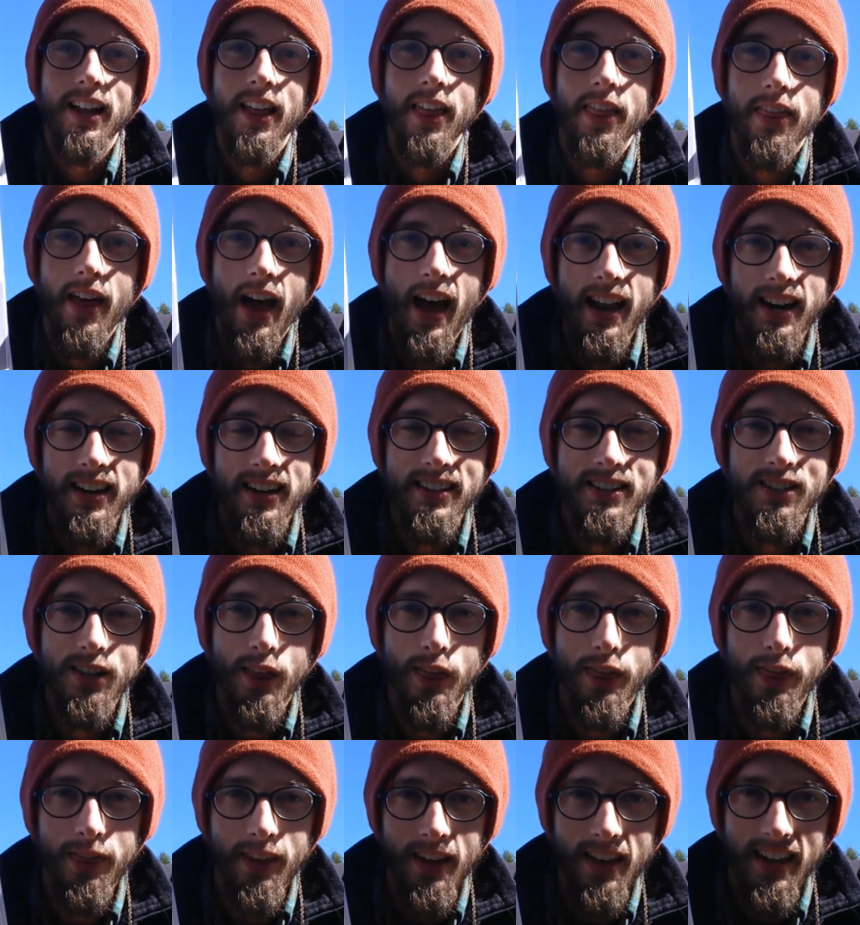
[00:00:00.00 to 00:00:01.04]
That is a
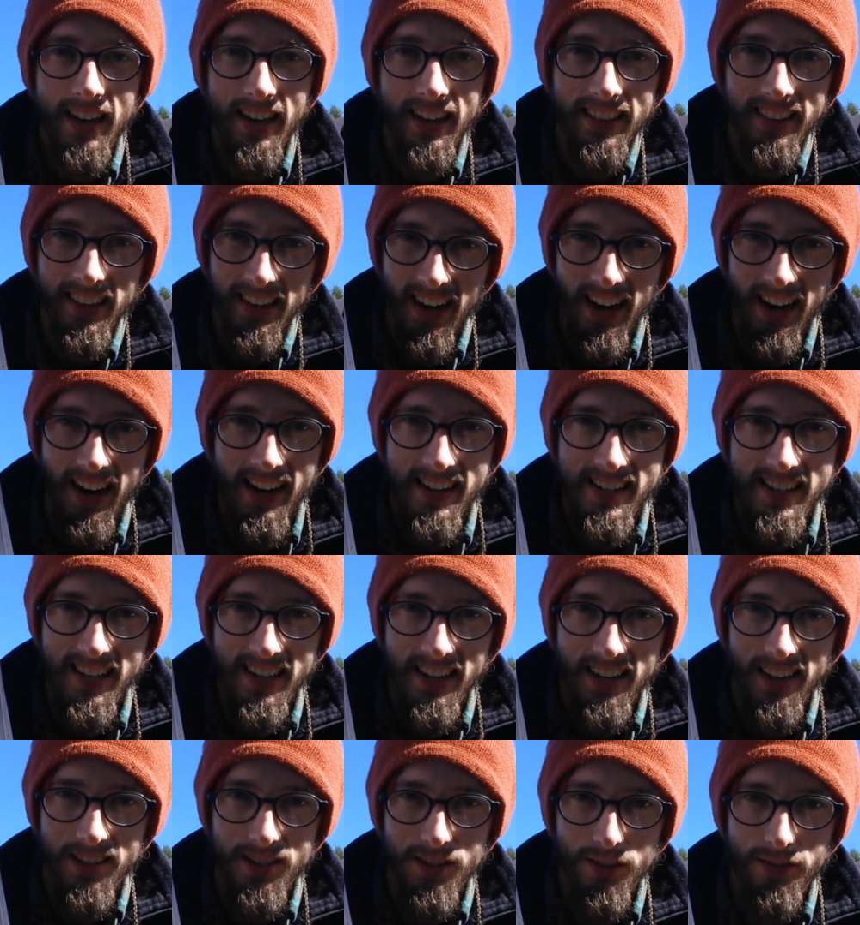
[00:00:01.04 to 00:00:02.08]
thing that I
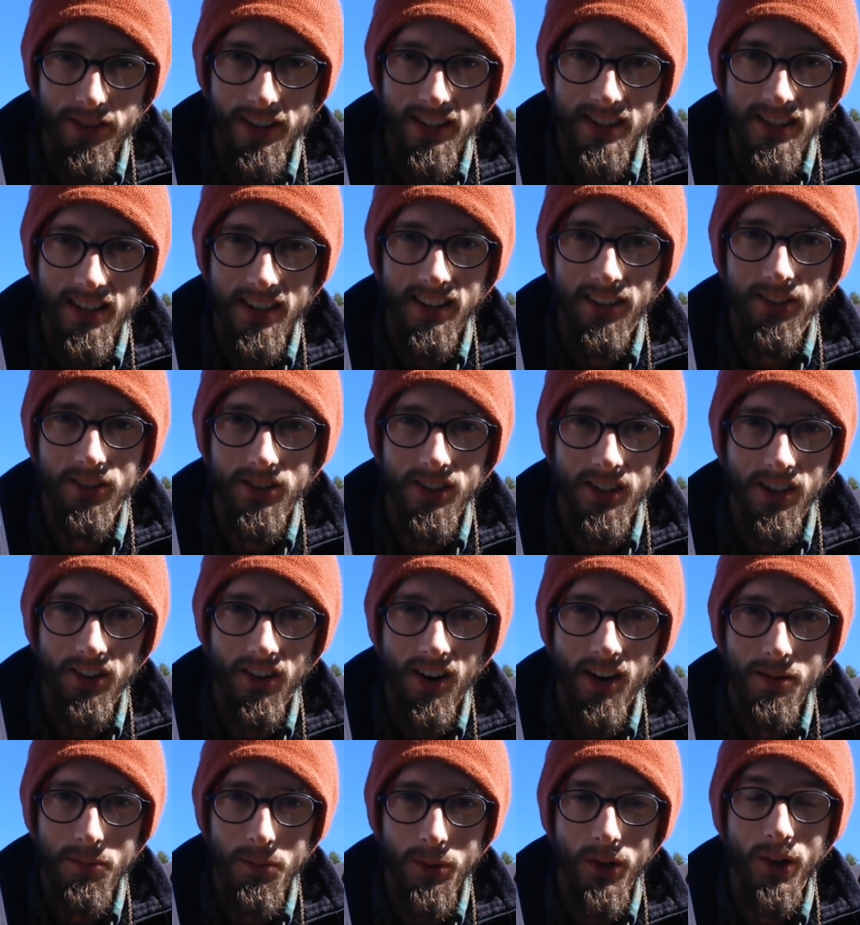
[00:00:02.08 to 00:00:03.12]
did as a VISTA that was
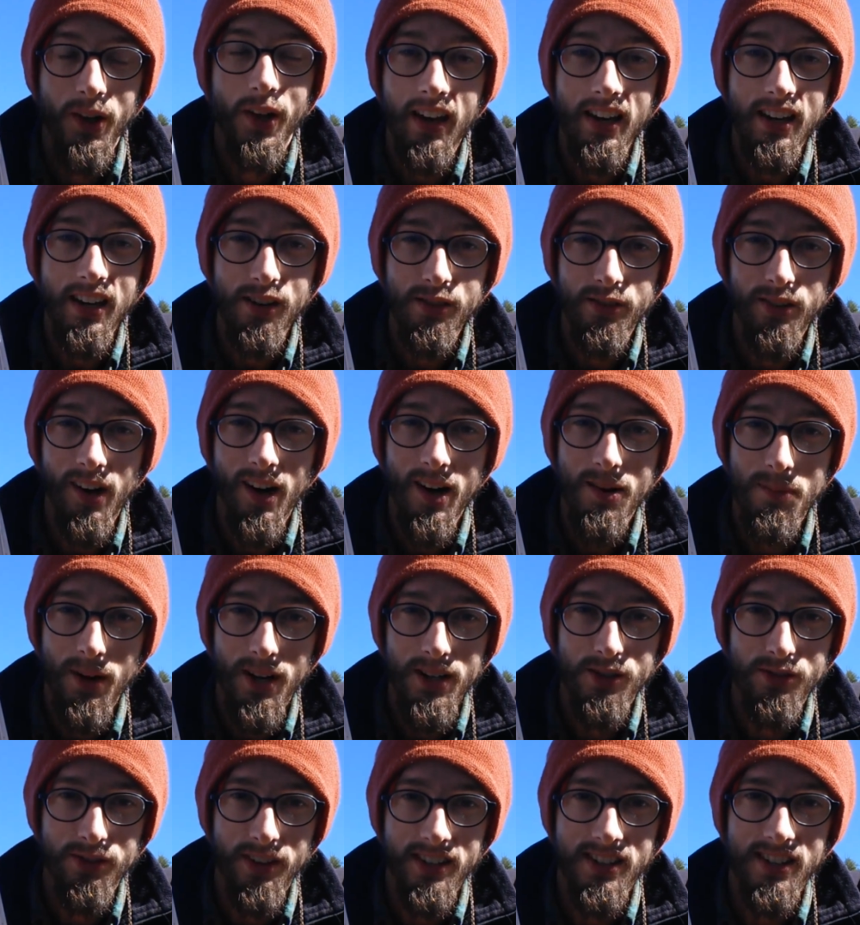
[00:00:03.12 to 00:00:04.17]
incredible. Thank you very
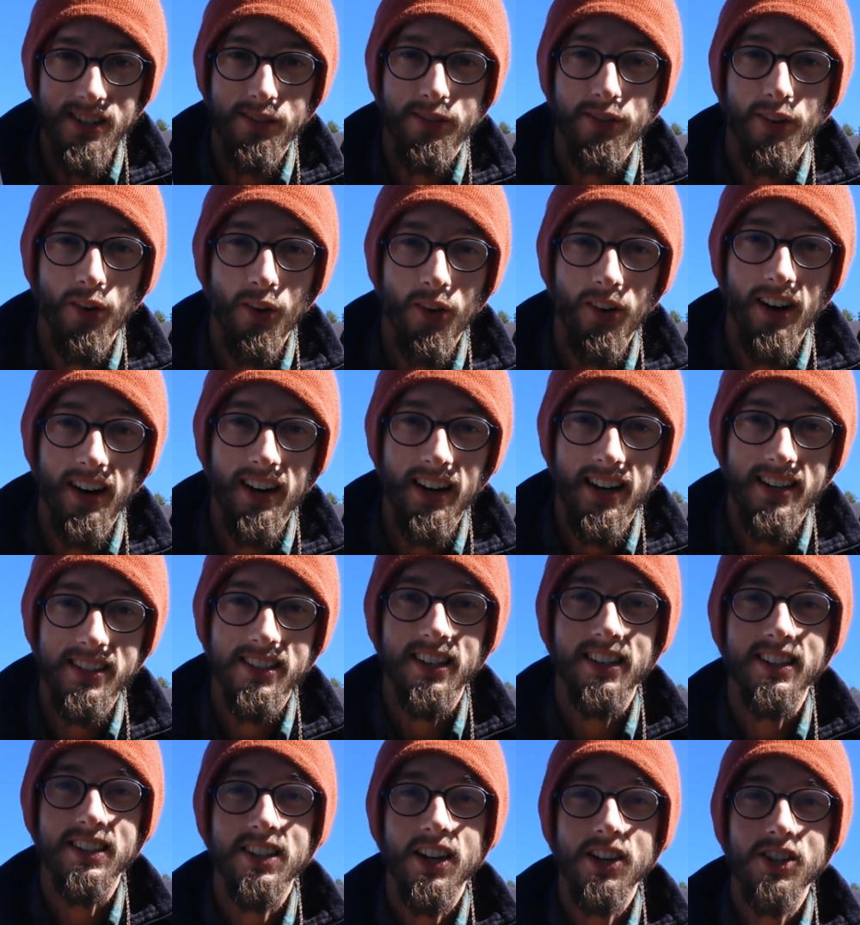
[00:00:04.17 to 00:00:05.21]
much, VISTA, for
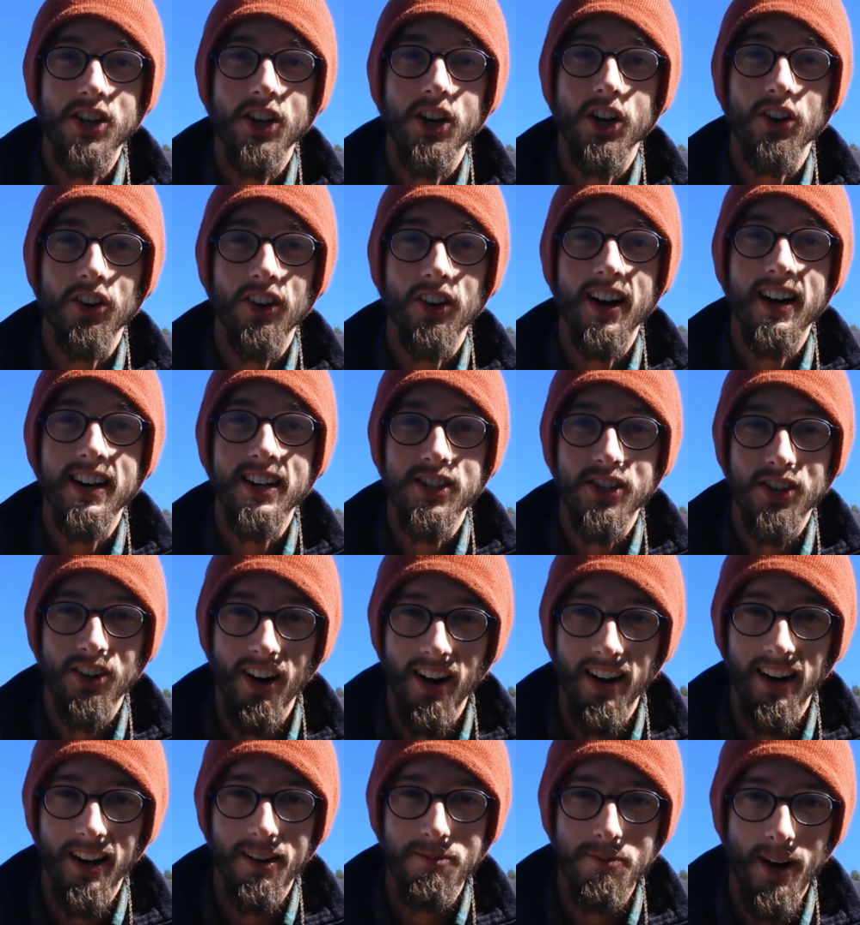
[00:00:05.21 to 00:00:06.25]
organizing such a great
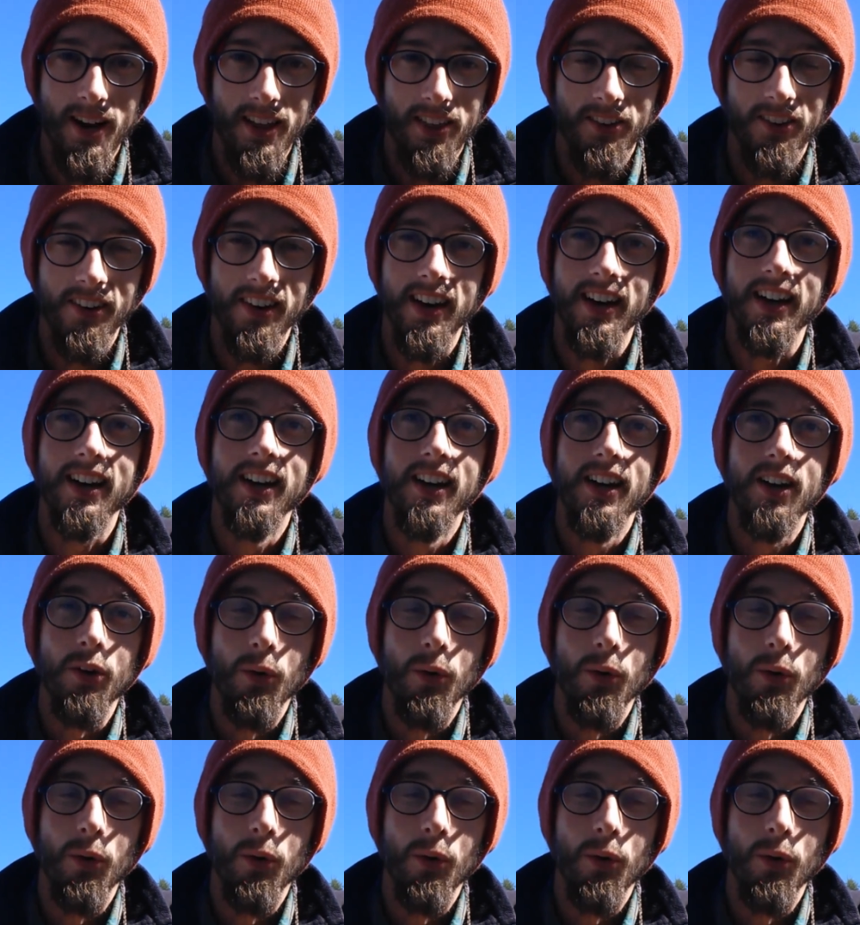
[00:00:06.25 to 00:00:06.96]
training, by the way.